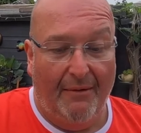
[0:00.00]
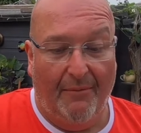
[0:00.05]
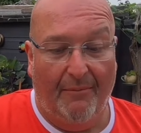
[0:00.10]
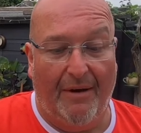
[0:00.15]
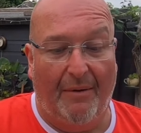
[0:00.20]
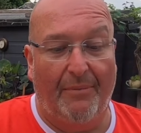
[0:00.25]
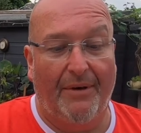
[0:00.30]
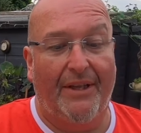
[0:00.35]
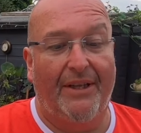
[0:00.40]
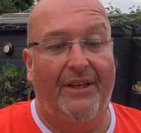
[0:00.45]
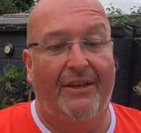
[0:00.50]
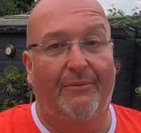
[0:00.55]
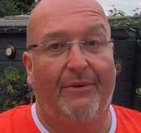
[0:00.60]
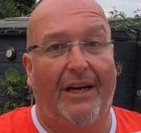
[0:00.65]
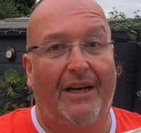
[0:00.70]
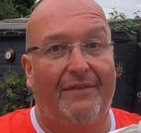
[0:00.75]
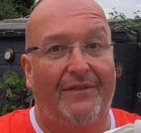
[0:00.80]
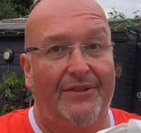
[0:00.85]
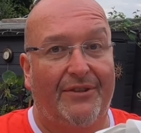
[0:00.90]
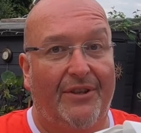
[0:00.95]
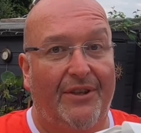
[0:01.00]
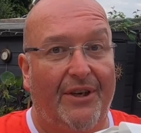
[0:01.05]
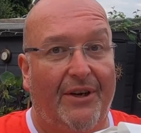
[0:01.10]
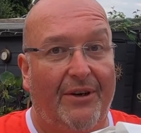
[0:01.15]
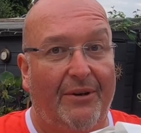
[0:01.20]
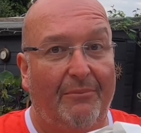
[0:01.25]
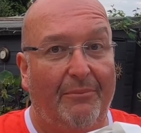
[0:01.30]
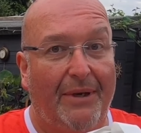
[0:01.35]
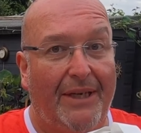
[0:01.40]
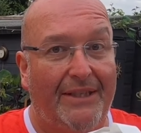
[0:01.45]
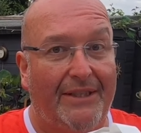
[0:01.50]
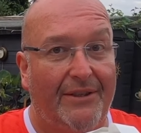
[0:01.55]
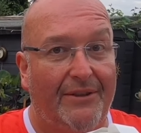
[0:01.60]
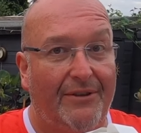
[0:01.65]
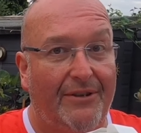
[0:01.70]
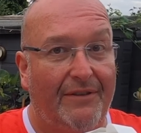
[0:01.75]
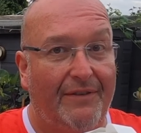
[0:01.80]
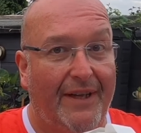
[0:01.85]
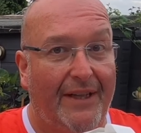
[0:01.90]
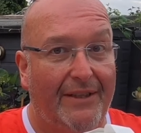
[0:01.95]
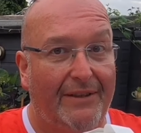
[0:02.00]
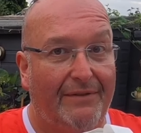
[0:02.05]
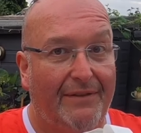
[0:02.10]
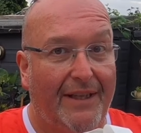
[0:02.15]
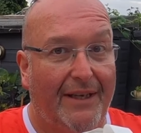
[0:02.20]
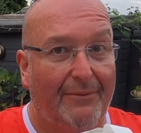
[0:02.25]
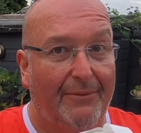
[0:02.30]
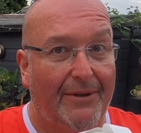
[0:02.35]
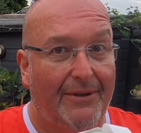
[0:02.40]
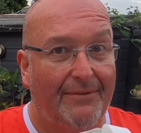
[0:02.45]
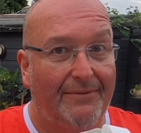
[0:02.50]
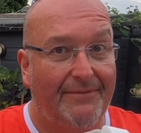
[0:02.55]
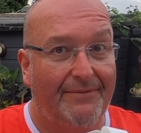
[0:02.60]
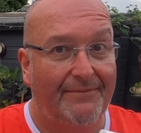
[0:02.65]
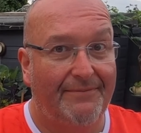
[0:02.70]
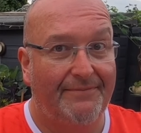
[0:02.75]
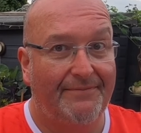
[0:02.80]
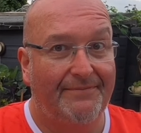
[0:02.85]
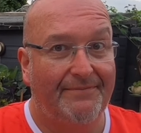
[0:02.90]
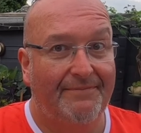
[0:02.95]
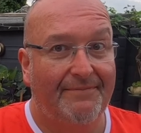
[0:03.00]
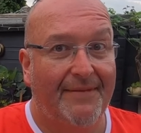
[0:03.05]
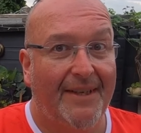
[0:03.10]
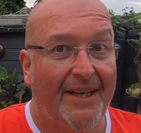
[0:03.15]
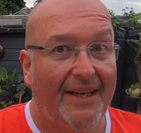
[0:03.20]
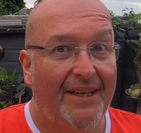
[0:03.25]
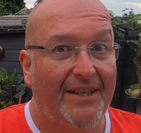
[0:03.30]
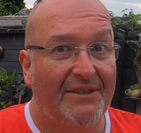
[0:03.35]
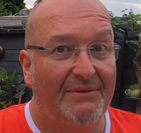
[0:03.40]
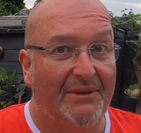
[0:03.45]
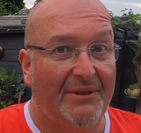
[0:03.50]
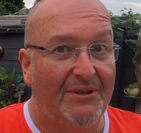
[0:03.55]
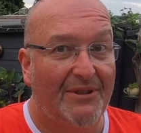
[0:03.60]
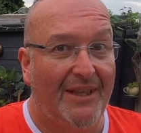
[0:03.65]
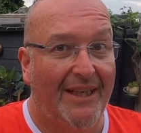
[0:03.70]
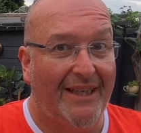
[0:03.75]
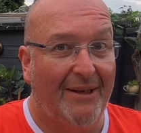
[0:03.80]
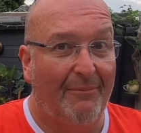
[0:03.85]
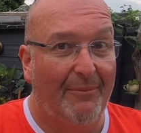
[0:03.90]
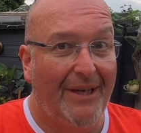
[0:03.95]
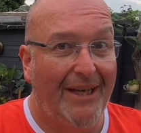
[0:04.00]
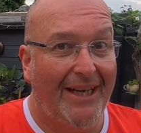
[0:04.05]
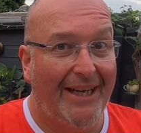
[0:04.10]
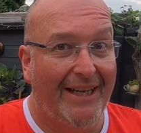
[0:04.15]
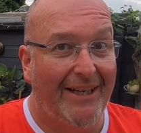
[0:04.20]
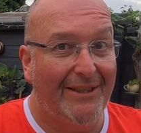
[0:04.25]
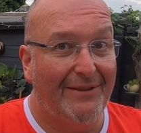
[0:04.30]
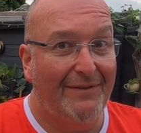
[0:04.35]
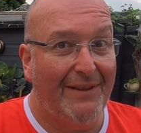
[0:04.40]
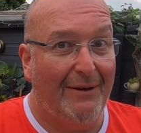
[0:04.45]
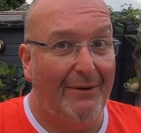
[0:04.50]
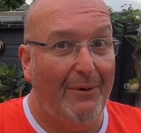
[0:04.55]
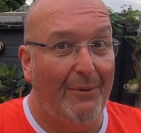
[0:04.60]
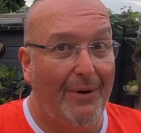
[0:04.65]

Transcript: My brilliant wife has only gone and picked a load of elderflower. So it looks like I'm making elderflower